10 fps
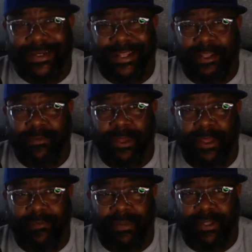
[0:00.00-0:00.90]
a little bit,
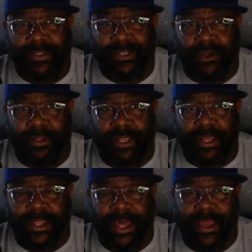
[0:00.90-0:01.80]
but slowly
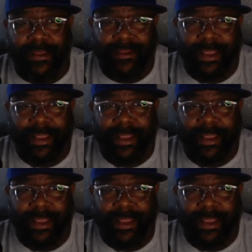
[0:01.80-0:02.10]
decline.